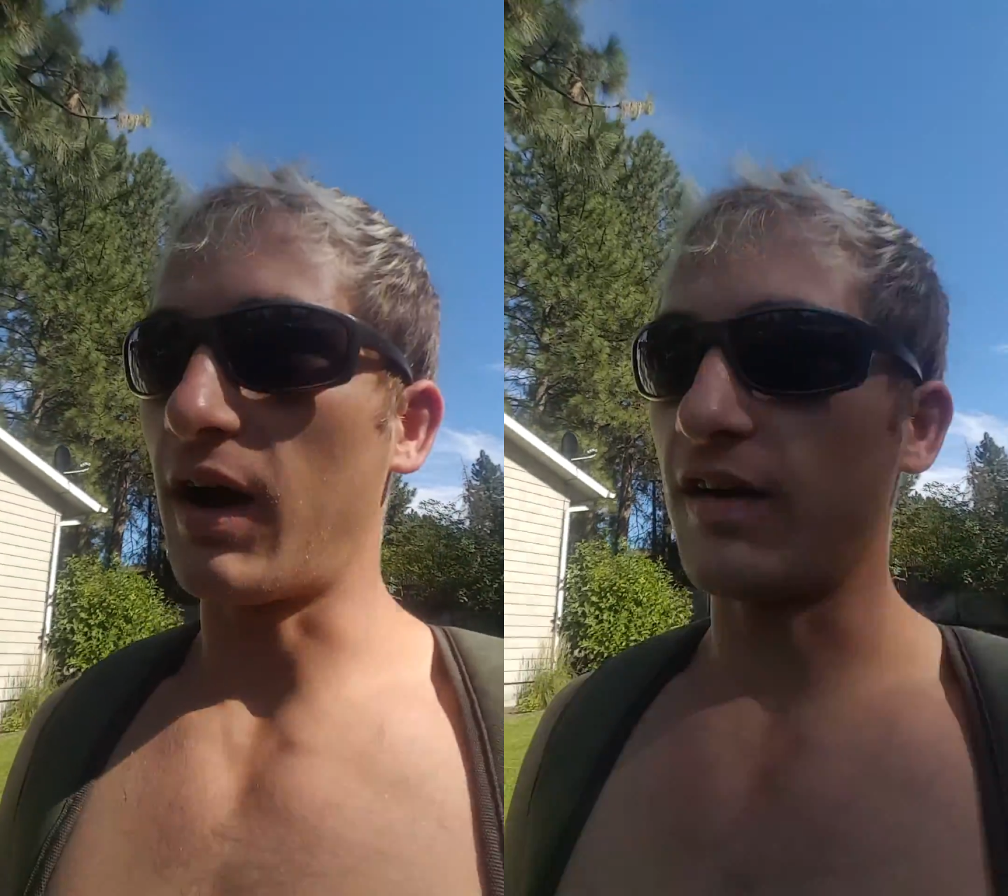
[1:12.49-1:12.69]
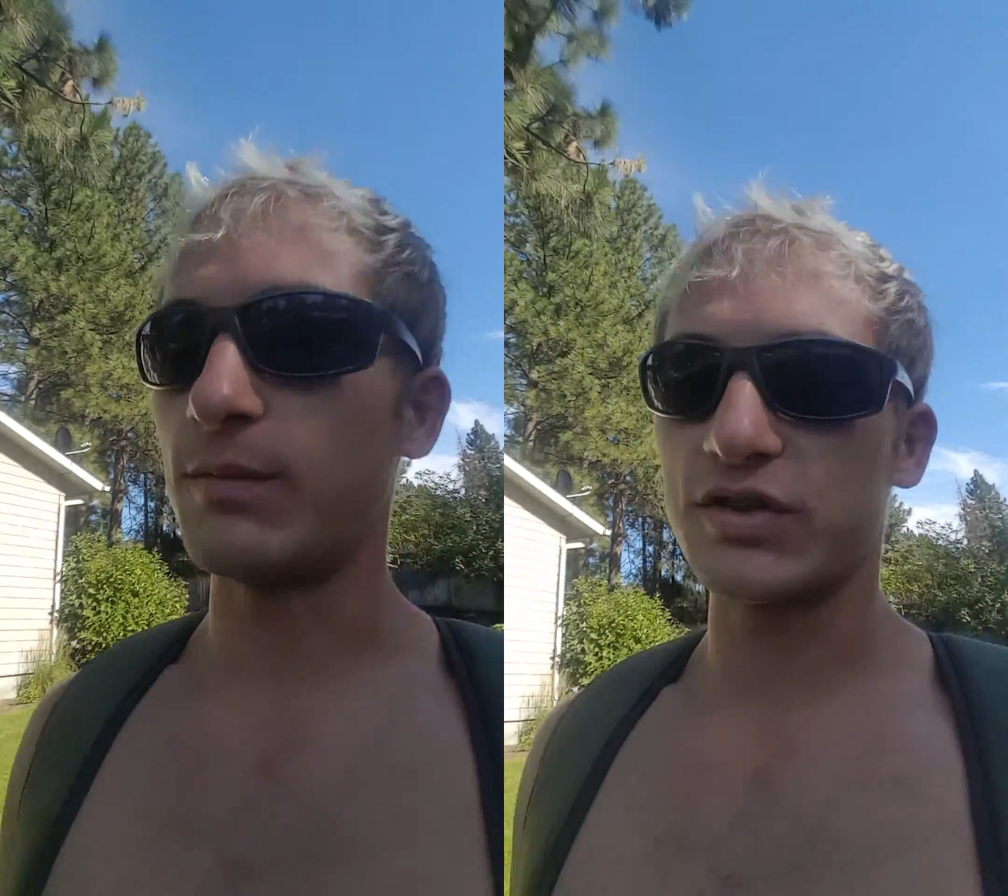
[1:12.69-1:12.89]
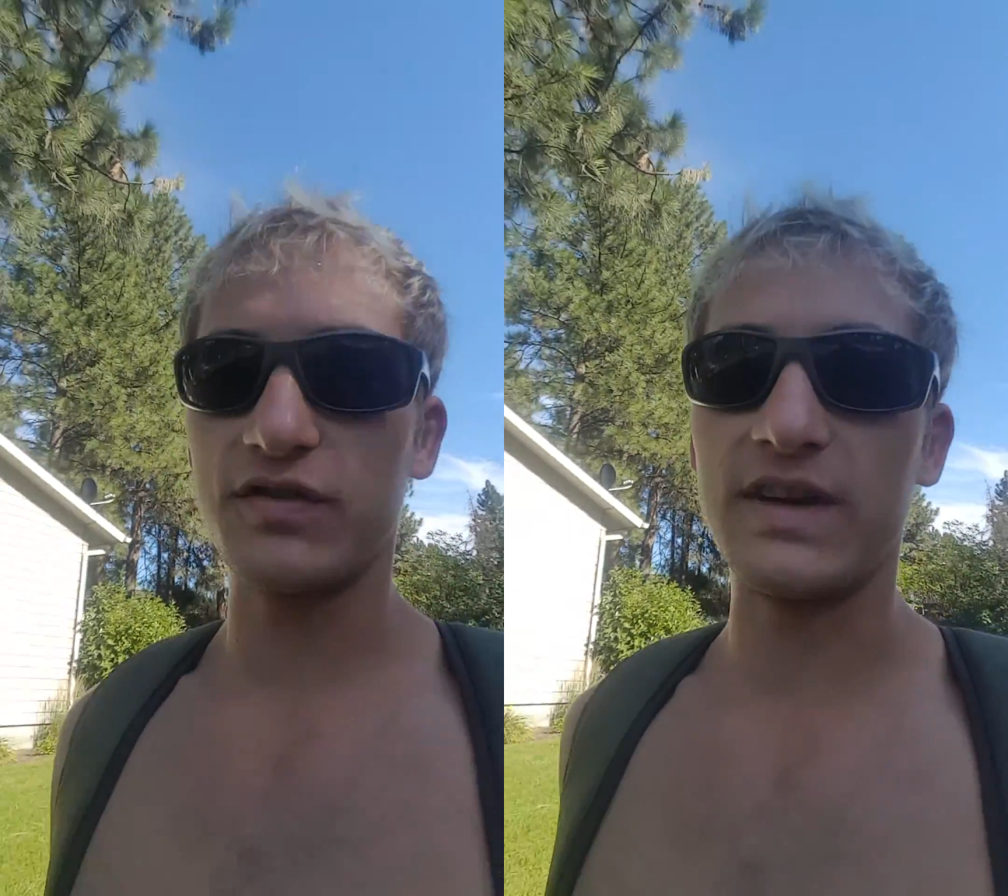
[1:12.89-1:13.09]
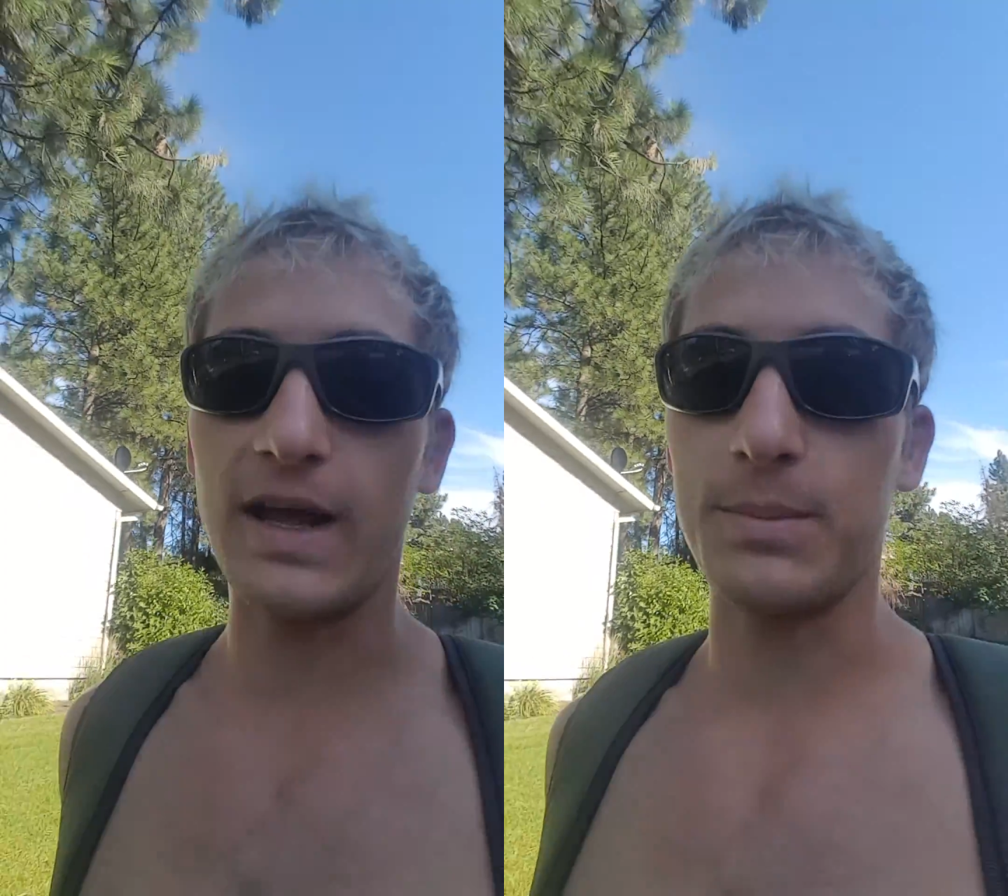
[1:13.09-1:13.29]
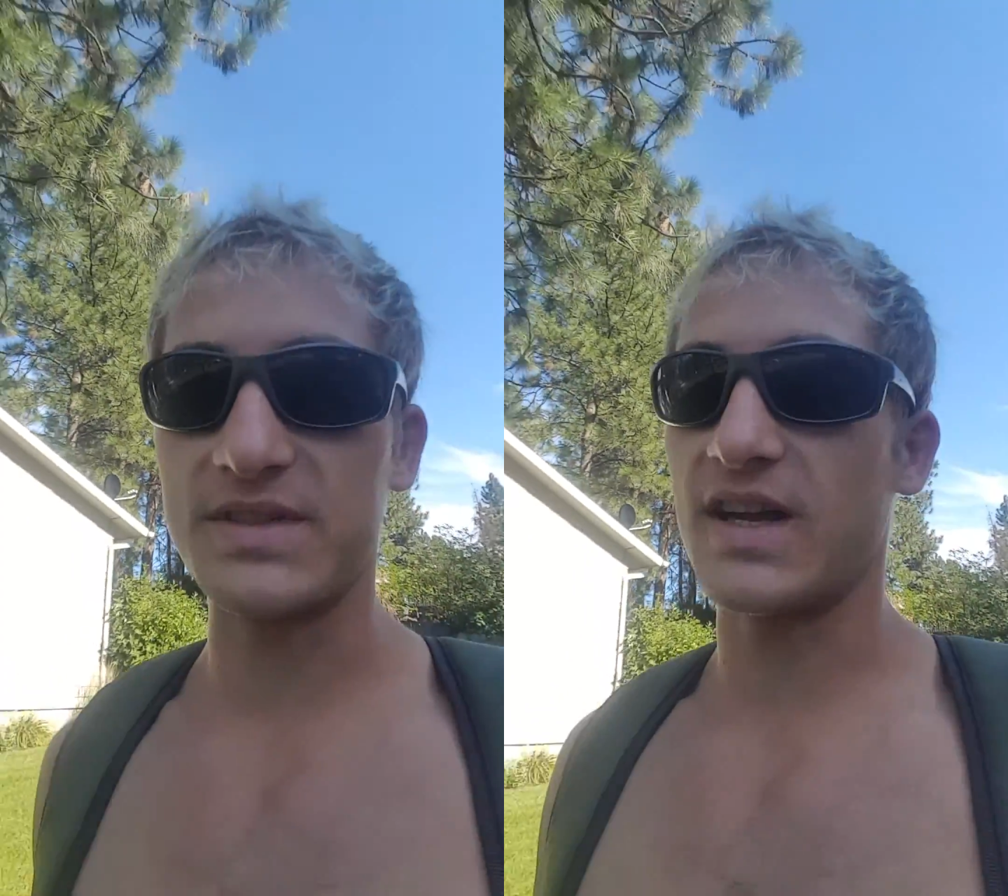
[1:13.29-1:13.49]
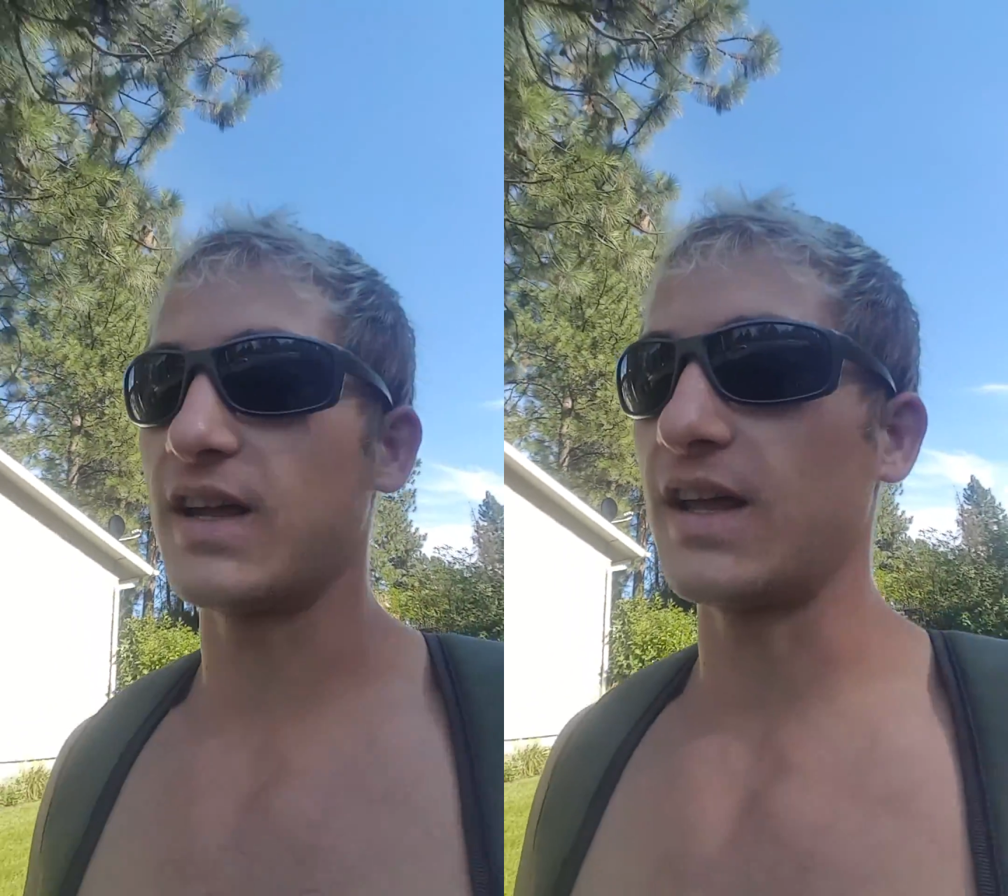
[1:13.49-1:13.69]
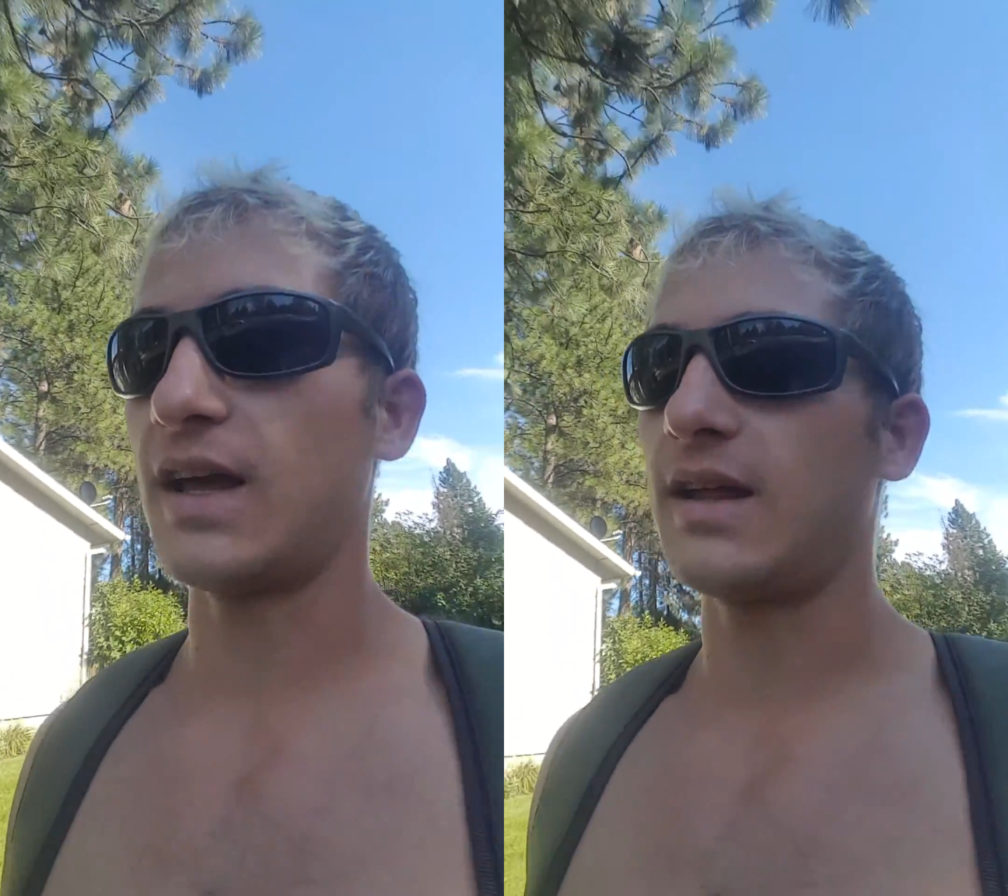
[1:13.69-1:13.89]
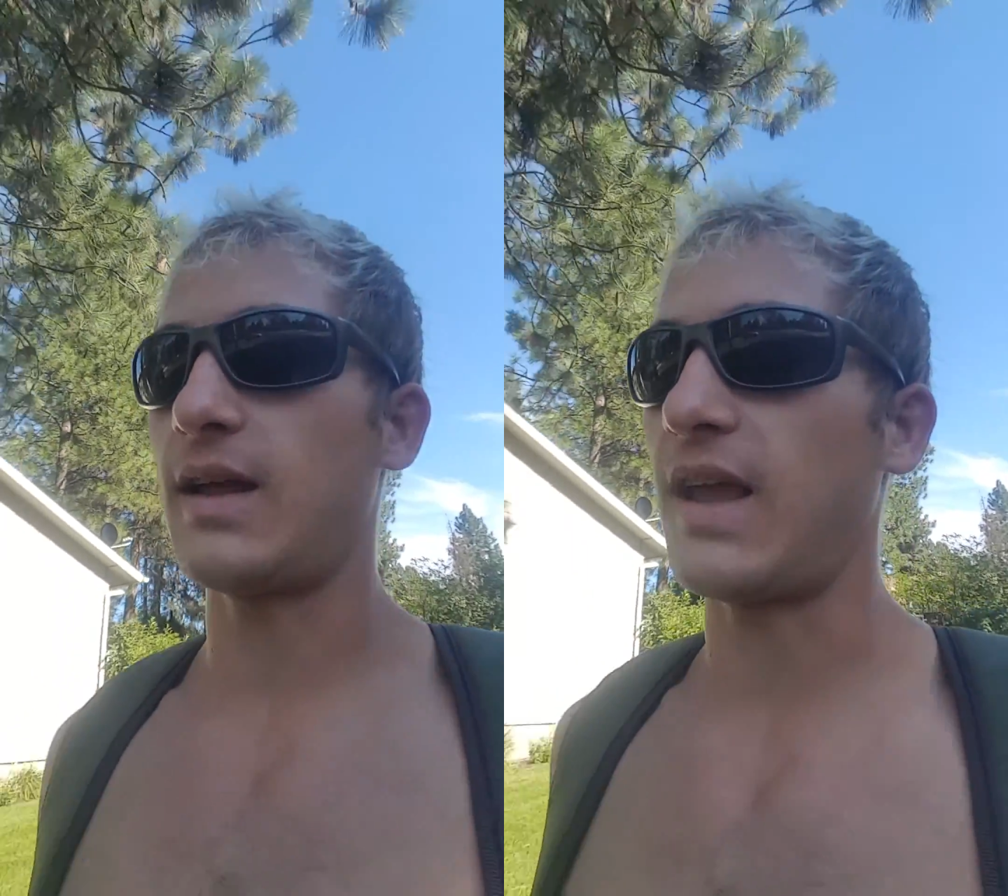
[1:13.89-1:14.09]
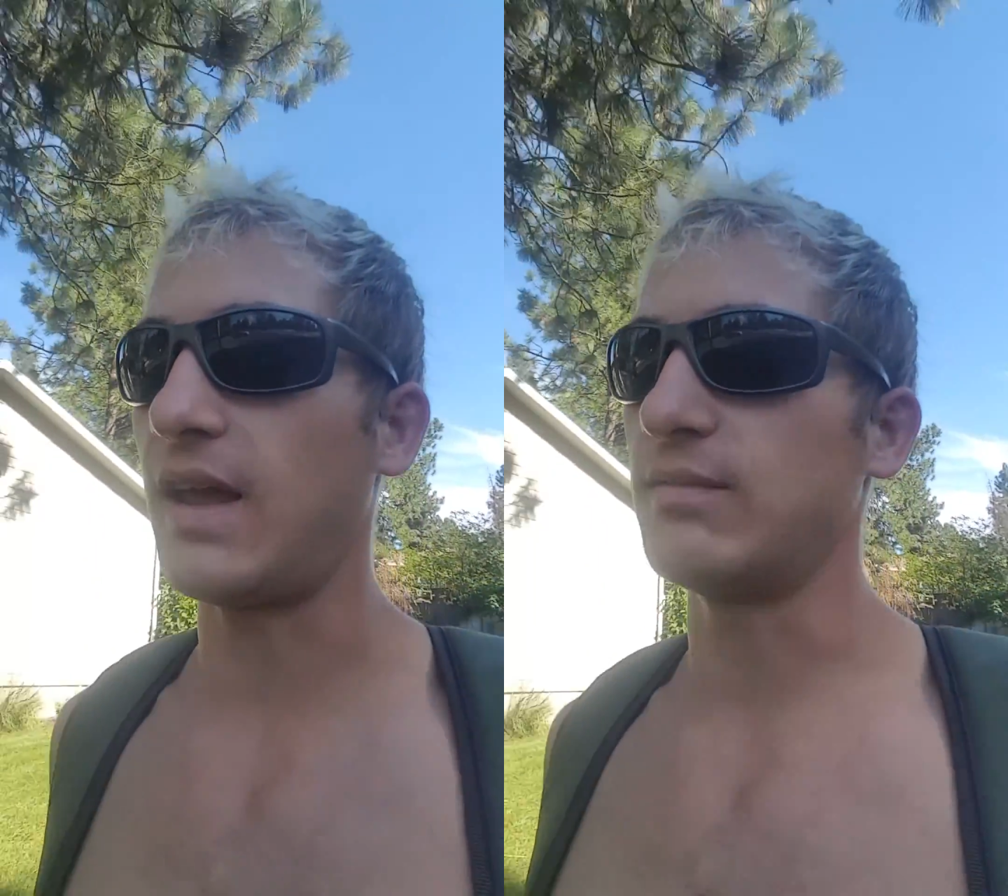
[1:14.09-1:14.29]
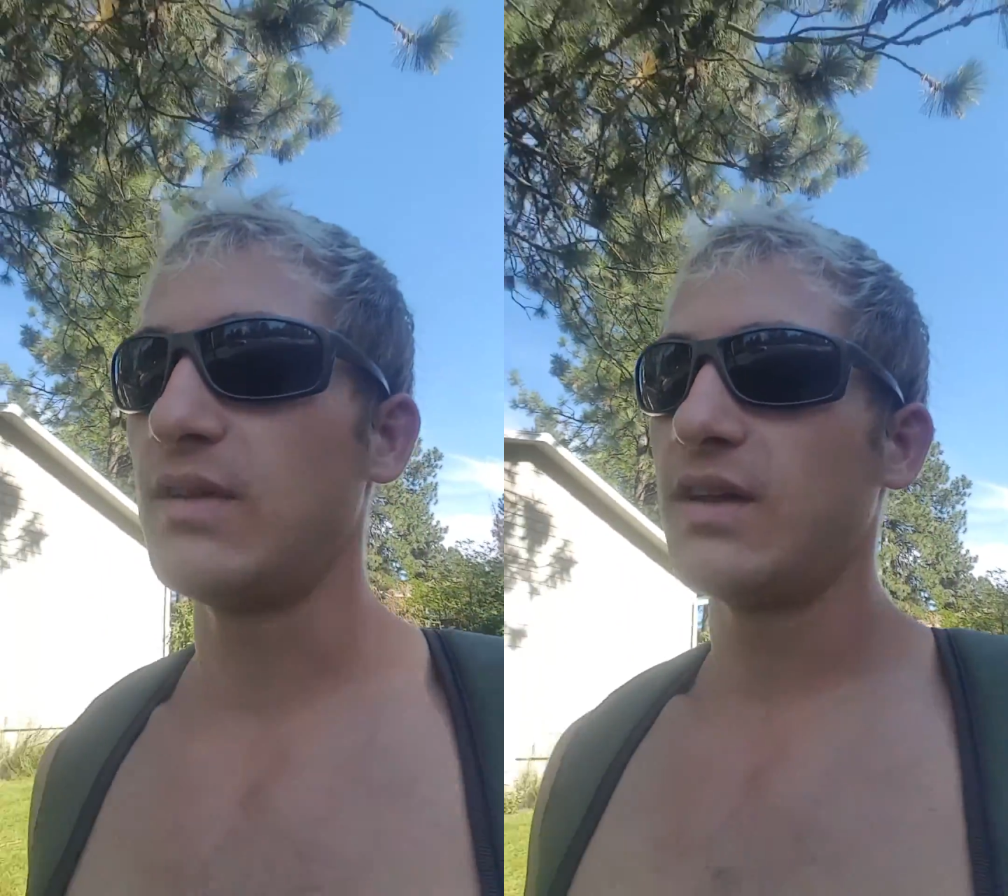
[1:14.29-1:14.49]
have much of an appetite yet,
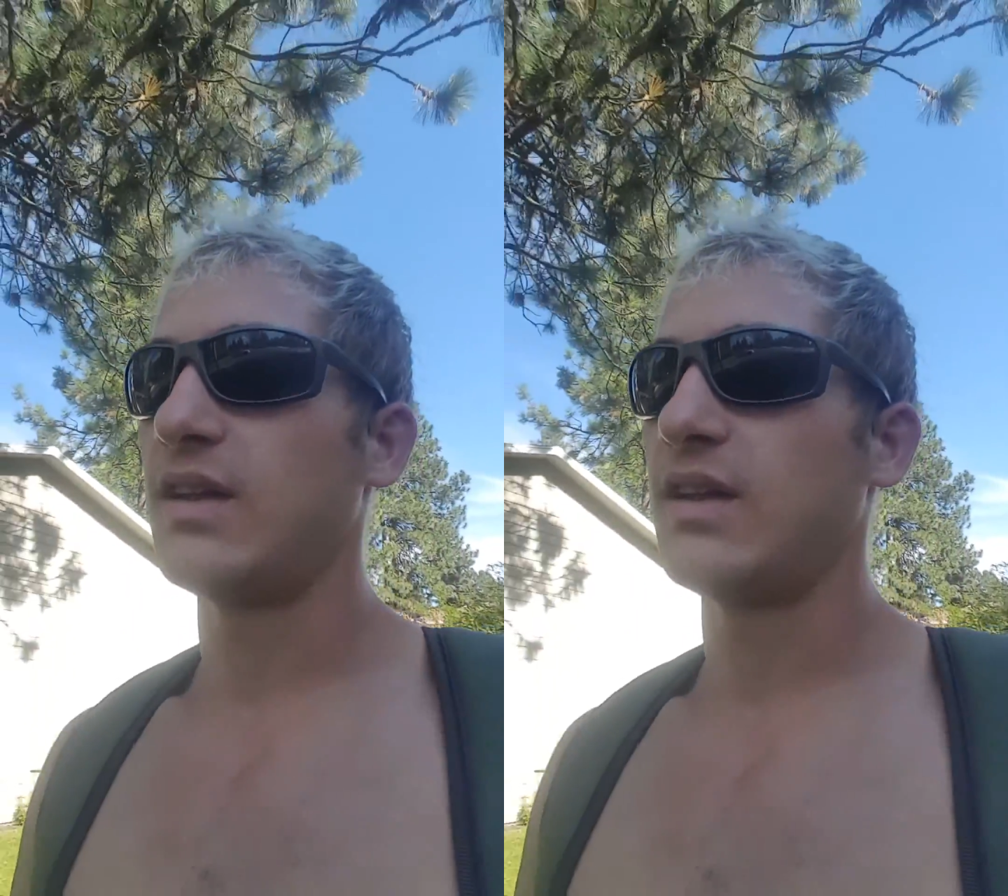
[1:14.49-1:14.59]
and